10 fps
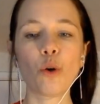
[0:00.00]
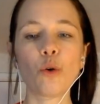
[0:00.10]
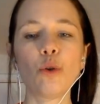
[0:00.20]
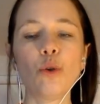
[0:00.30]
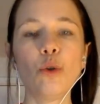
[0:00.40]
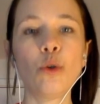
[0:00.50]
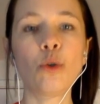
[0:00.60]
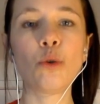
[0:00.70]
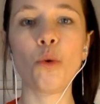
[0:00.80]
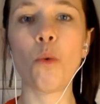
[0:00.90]

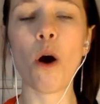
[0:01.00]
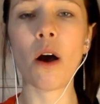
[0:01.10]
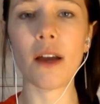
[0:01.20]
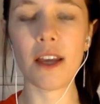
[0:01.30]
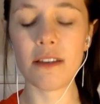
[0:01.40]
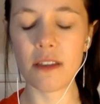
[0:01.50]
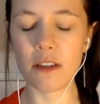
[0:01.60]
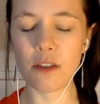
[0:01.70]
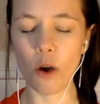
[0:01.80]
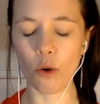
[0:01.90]
Whew. What is
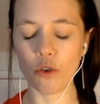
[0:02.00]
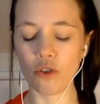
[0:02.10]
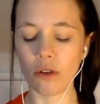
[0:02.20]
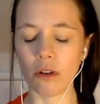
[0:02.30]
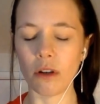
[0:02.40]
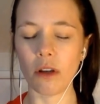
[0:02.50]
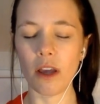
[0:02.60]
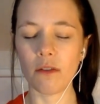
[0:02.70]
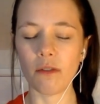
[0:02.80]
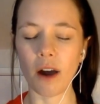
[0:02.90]
this ocean
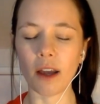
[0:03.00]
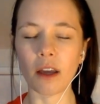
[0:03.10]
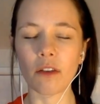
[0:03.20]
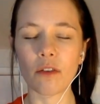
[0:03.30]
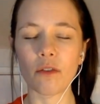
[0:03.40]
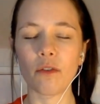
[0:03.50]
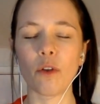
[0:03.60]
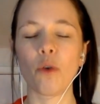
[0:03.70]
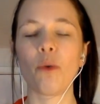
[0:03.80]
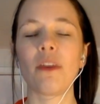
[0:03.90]
inviting to
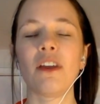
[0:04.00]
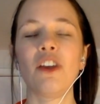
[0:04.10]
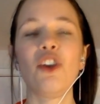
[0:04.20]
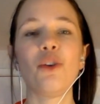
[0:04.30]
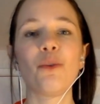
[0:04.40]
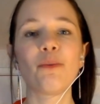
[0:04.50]
flow within you?